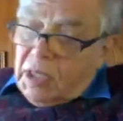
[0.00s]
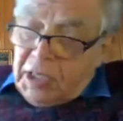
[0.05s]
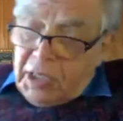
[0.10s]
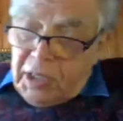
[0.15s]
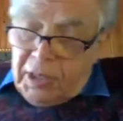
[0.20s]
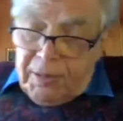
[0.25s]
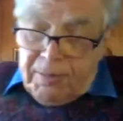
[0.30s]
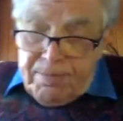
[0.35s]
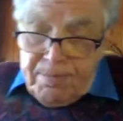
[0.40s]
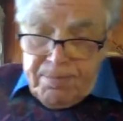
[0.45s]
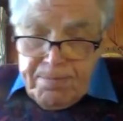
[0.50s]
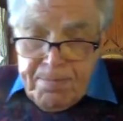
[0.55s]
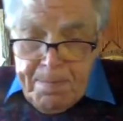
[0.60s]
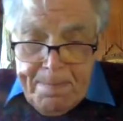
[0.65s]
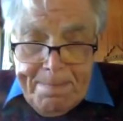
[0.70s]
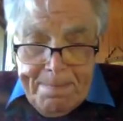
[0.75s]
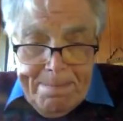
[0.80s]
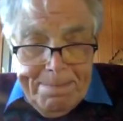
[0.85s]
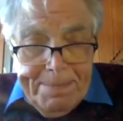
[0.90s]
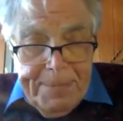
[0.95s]
um,
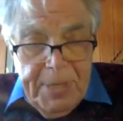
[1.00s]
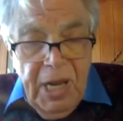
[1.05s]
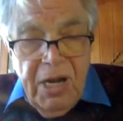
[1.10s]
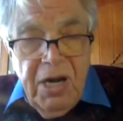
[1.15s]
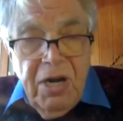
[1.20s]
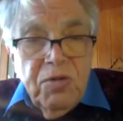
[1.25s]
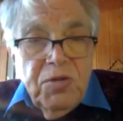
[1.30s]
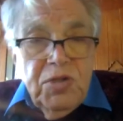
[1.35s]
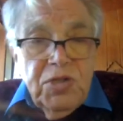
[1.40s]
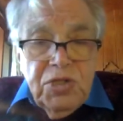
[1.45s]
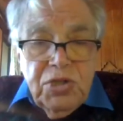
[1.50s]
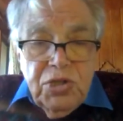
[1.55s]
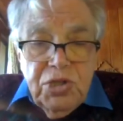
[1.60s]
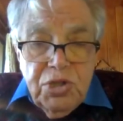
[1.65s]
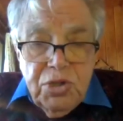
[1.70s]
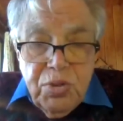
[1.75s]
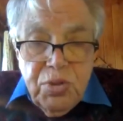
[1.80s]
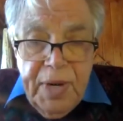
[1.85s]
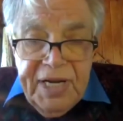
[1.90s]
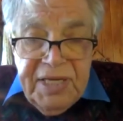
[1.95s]
you know,
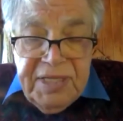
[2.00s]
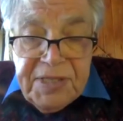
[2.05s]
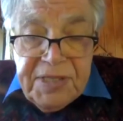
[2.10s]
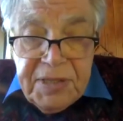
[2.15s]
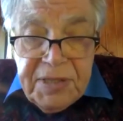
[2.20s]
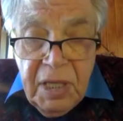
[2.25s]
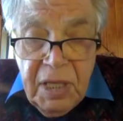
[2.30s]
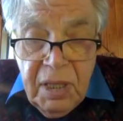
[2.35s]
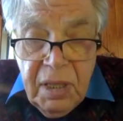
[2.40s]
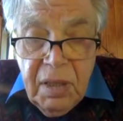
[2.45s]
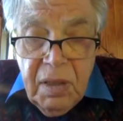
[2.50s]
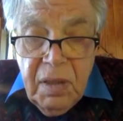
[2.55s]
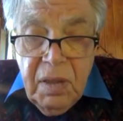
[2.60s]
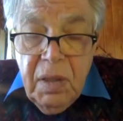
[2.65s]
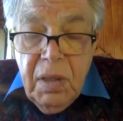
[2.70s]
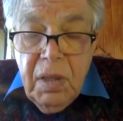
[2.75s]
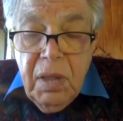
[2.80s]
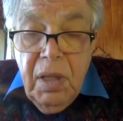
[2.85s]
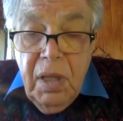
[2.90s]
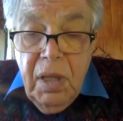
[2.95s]

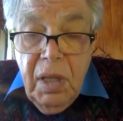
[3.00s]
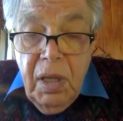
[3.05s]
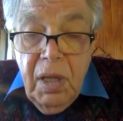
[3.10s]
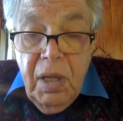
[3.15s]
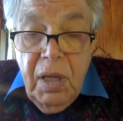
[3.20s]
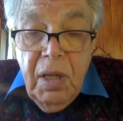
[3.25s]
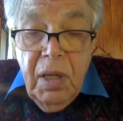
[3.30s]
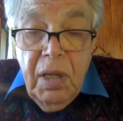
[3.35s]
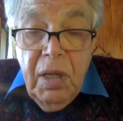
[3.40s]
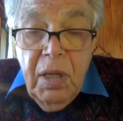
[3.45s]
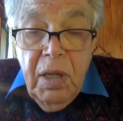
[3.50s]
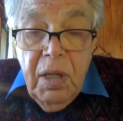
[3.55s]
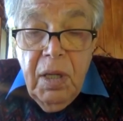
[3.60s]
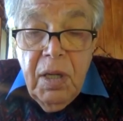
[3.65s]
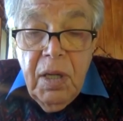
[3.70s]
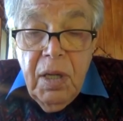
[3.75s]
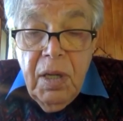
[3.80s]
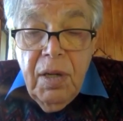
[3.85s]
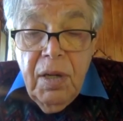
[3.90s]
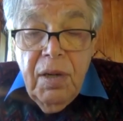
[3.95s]
tracing uh,
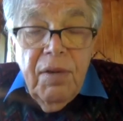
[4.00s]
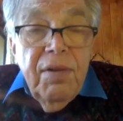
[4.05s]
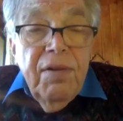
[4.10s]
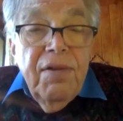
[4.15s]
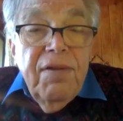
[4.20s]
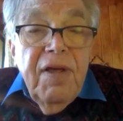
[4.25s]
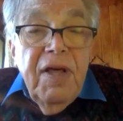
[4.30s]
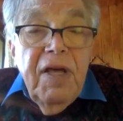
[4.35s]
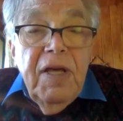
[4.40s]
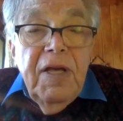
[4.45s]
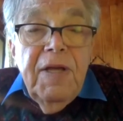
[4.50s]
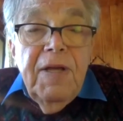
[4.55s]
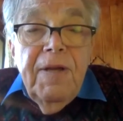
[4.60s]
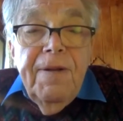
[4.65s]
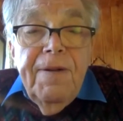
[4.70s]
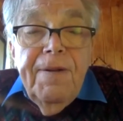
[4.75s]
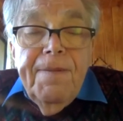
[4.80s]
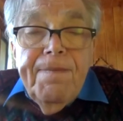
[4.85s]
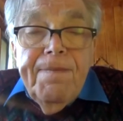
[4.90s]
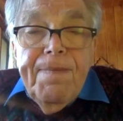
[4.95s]

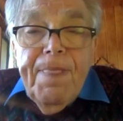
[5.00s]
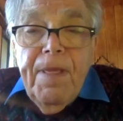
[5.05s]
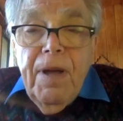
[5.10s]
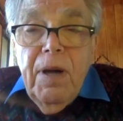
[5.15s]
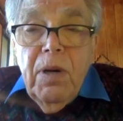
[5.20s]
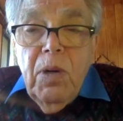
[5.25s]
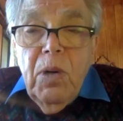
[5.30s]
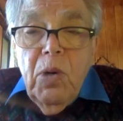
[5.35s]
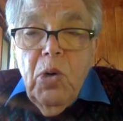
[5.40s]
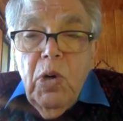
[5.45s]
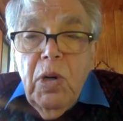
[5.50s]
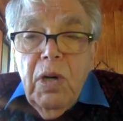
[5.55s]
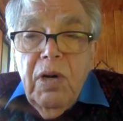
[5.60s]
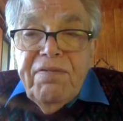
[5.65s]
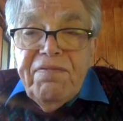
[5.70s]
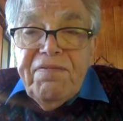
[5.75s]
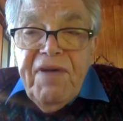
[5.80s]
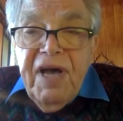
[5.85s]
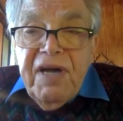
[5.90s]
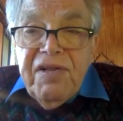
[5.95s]
the
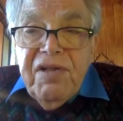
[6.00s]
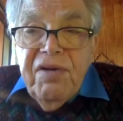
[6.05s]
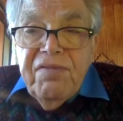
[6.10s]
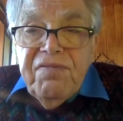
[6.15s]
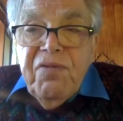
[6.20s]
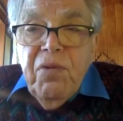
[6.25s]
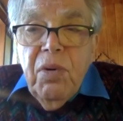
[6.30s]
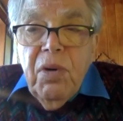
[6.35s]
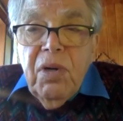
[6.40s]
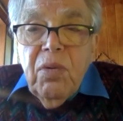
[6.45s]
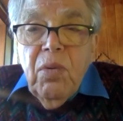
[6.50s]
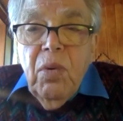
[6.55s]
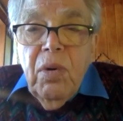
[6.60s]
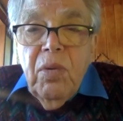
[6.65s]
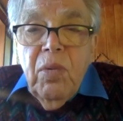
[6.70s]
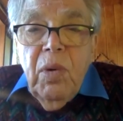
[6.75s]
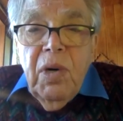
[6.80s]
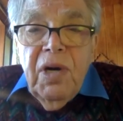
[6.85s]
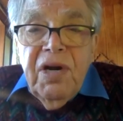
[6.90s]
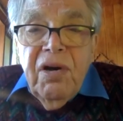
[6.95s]
effect of World
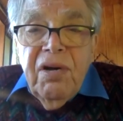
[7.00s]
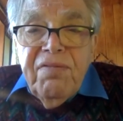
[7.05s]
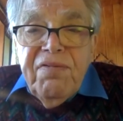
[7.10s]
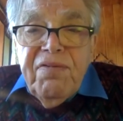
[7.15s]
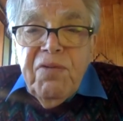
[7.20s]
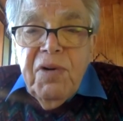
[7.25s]
War One on